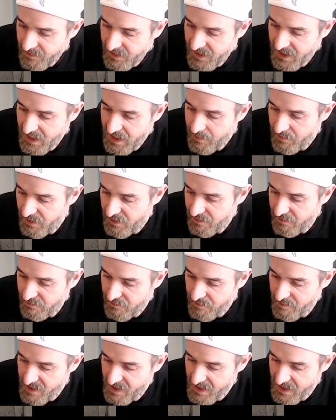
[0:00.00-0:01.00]
camera
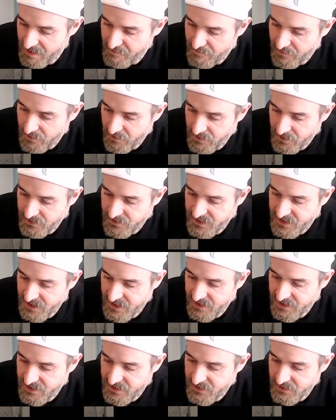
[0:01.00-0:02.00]
from my iPhone. You
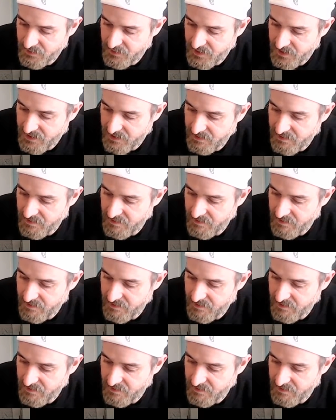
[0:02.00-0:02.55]
see the stupid